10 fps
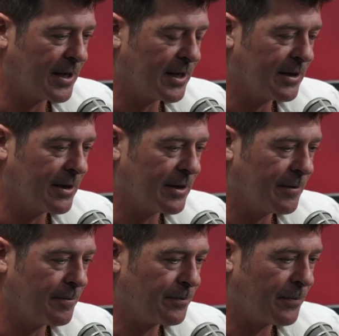and
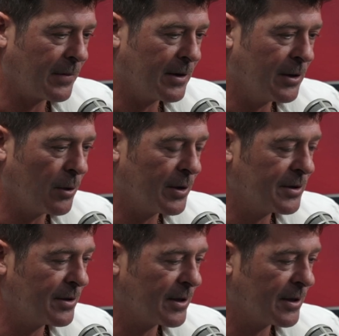um, you know, and.